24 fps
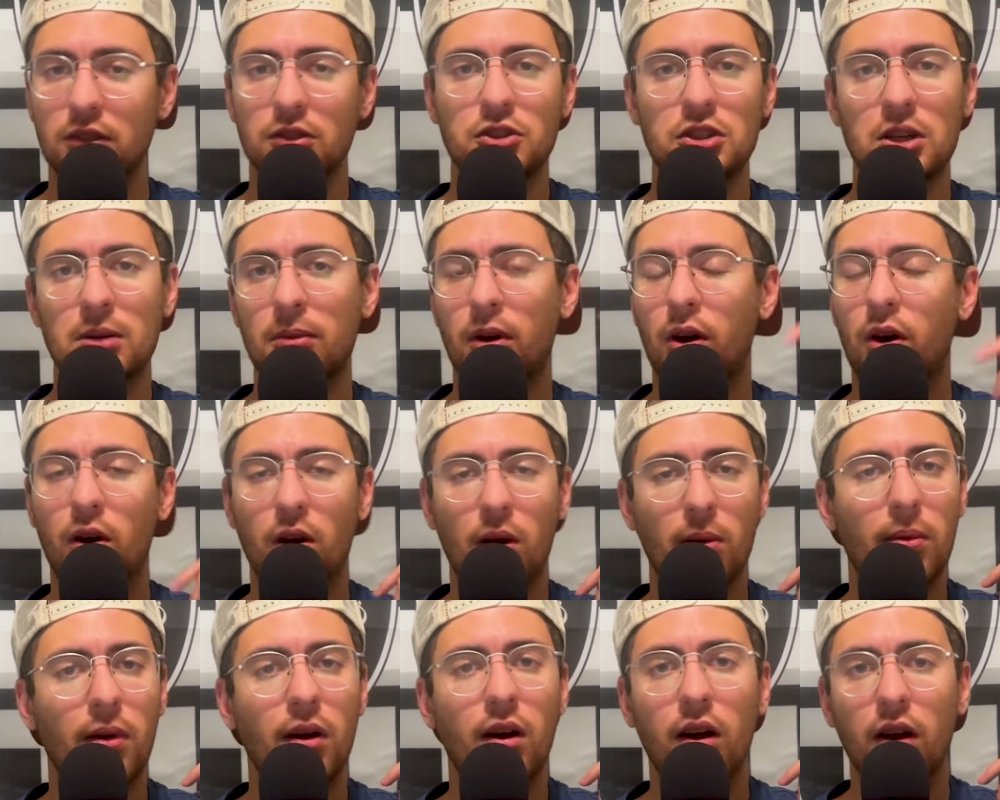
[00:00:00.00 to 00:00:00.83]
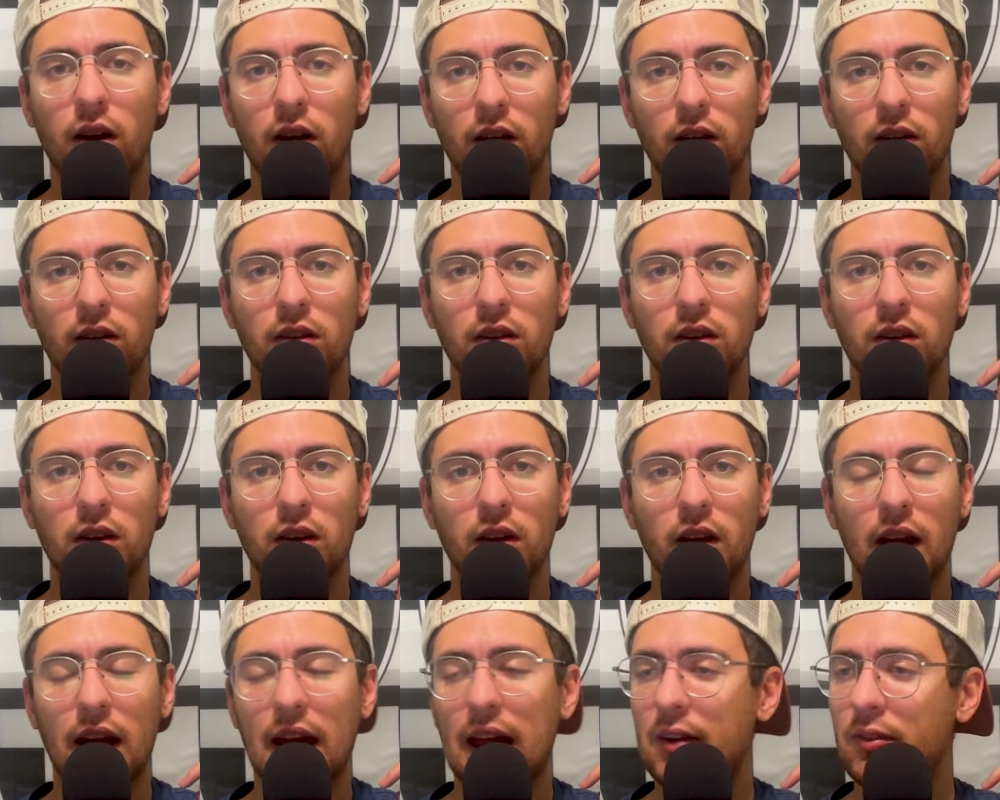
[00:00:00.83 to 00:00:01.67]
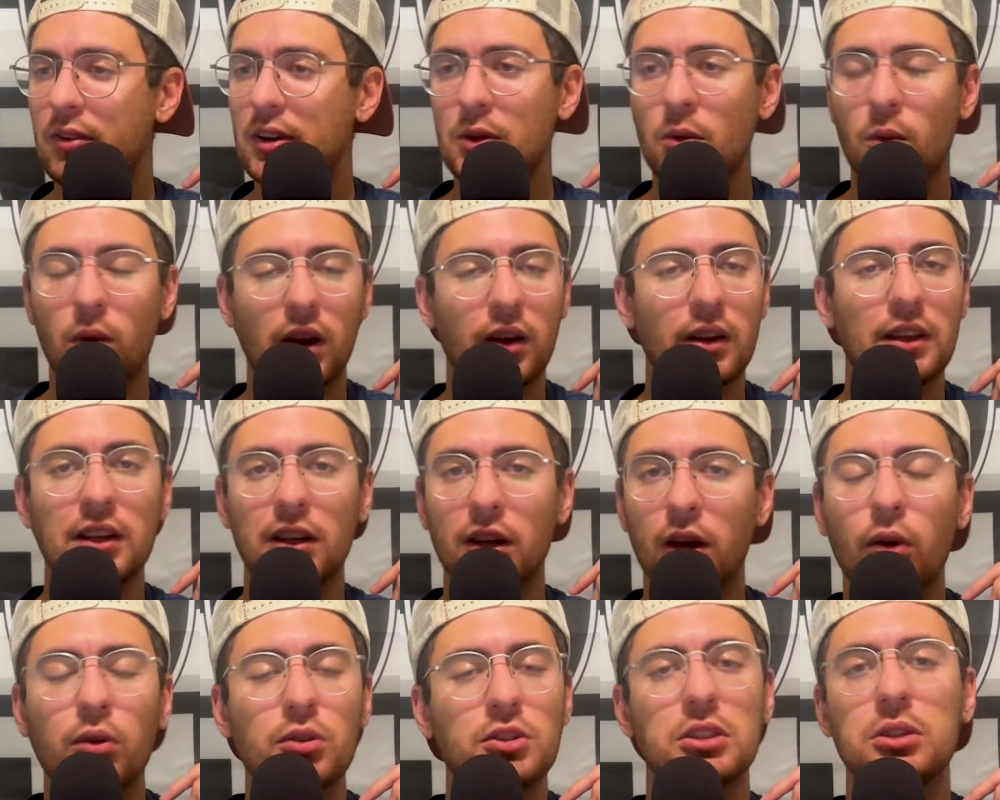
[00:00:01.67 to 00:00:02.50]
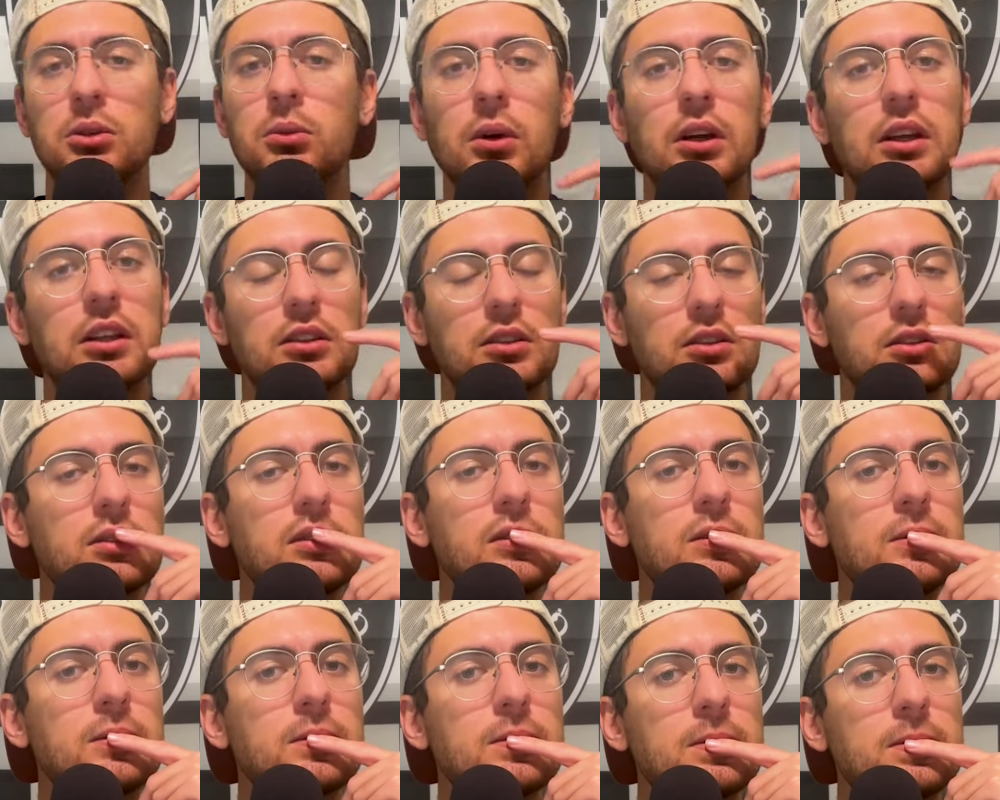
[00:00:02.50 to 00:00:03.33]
Jim Harbaugh, everywhere he goes, he wins.